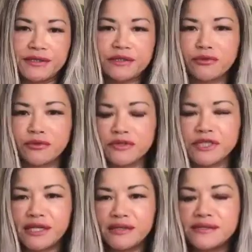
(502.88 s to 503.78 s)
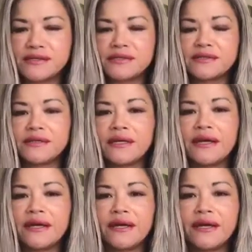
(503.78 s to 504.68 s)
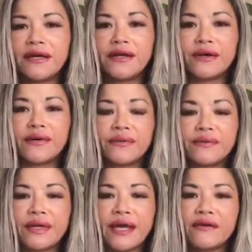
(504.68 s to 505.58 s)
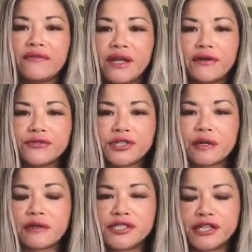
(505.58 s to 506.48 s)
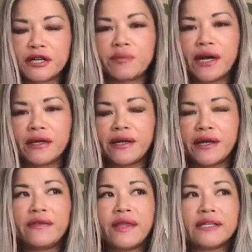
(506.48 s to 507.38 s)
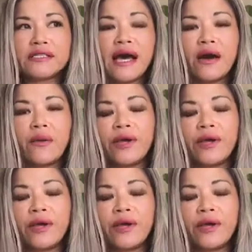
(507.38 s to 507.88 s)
and meridians, and we have an energetic body, and that's how